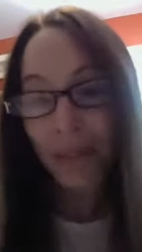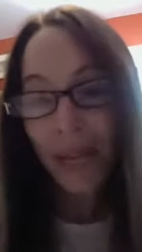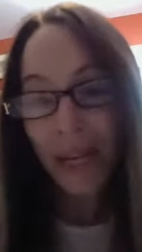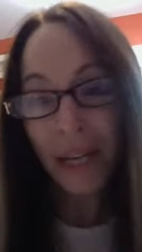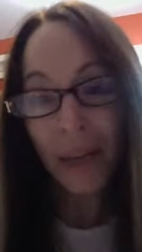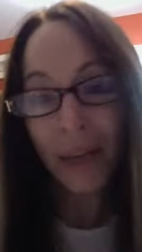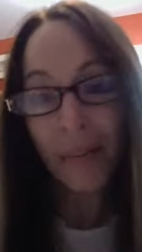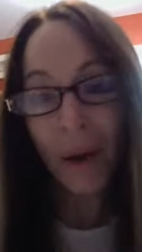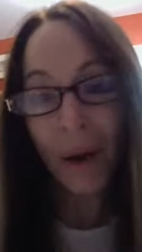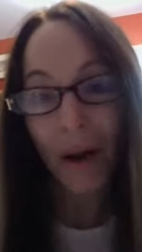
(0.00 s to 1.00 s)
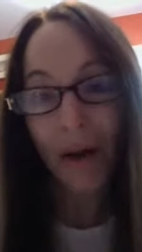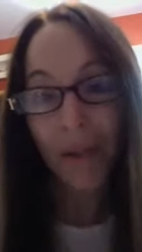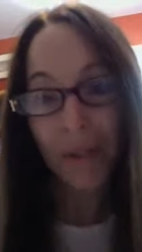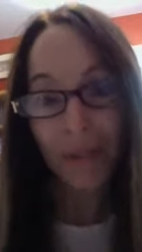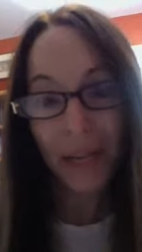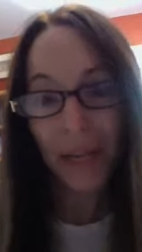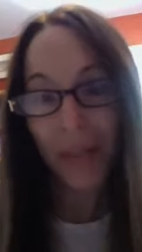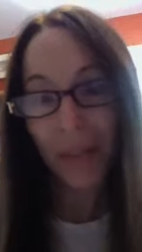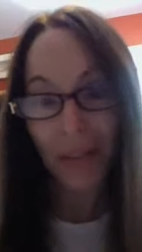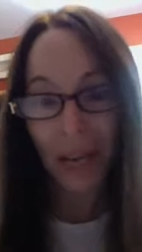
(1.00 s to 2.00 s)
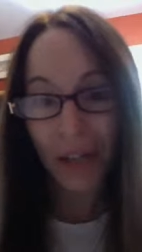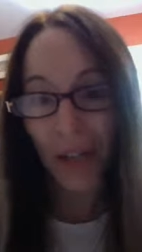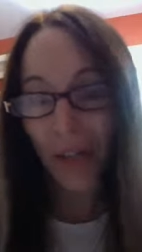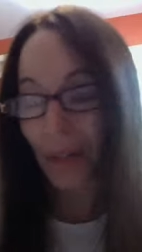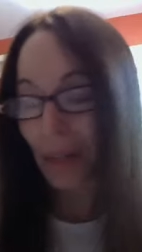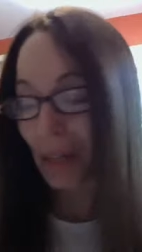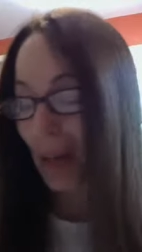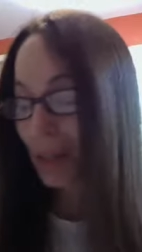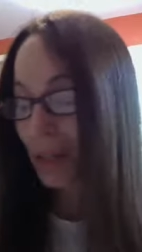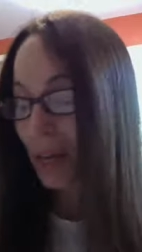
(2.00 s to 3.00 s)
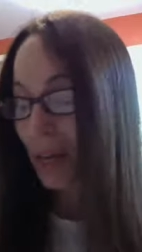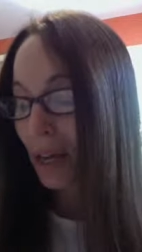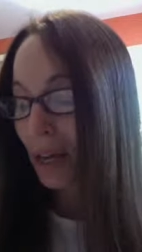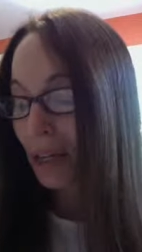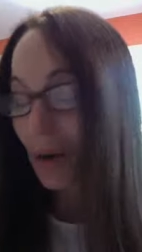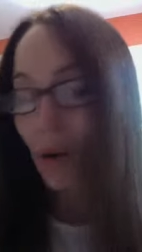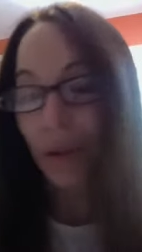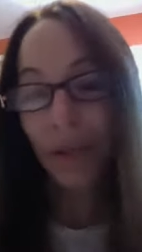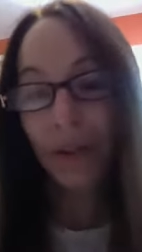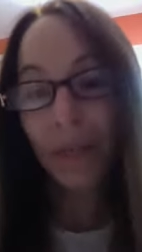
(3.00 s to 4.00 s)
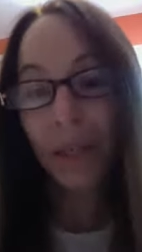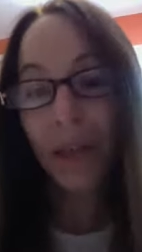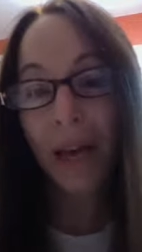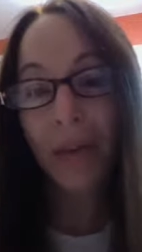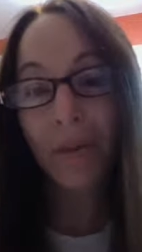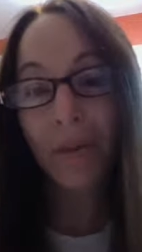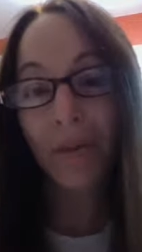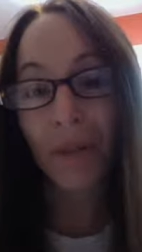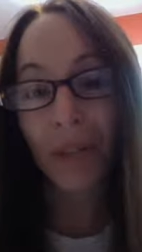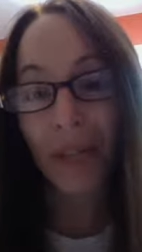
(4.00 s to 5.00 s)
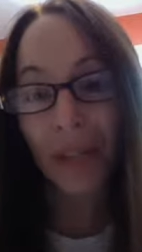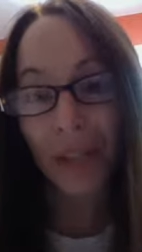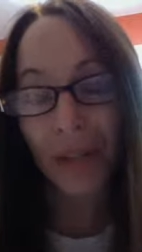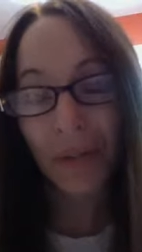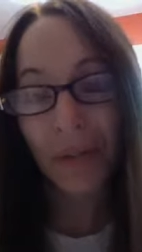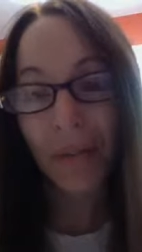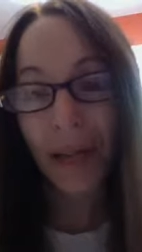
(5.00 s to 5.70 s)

second section of the class is called Human-Animal Relations.